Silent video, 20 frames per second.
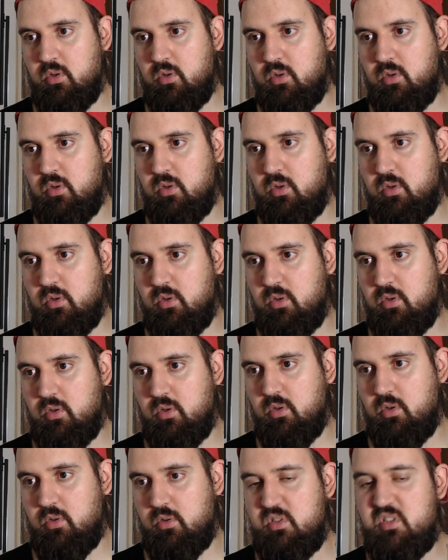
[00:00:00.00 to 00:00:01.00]
uh,
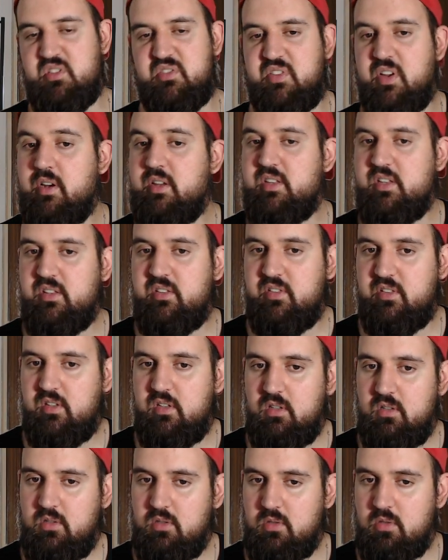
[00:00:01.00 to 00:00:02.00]
it's very
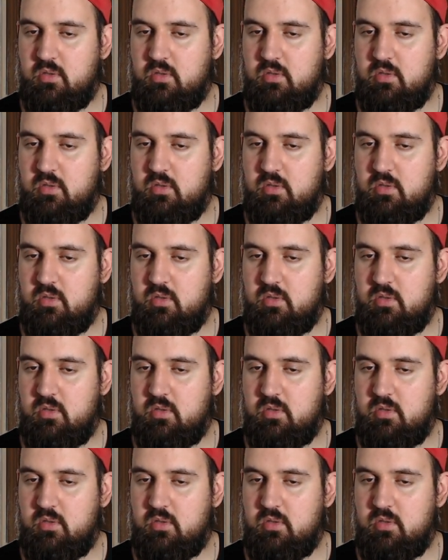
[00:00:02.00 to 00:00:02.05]
easy